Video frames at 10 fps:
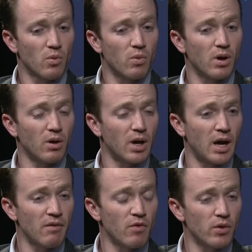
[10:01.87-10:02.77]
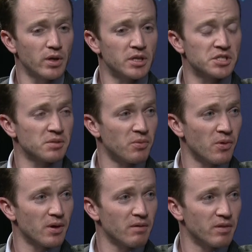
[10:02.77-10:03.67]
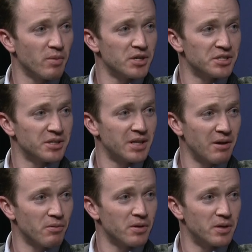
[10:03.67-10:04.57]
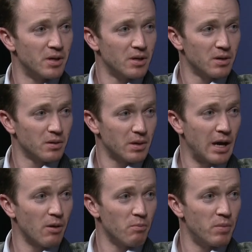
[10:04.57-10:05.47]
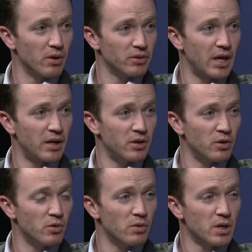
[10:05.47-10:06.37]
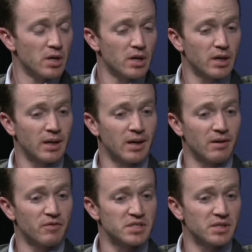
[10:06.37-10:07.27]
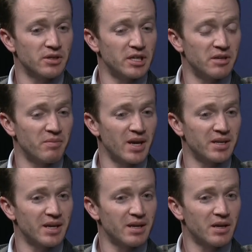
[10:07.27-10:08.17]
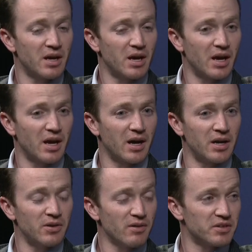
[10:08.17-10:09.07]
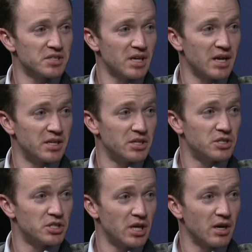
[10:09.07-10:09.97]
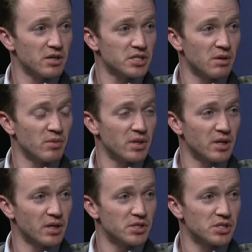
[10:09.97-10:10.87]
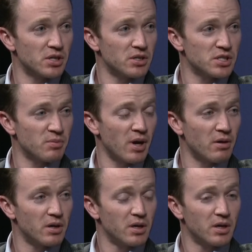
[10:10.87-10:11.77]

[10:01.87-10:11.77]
Well, I voted in support of the budget that would help build that new uh, facility in Mandan. I do have to say I did share some of the concerns about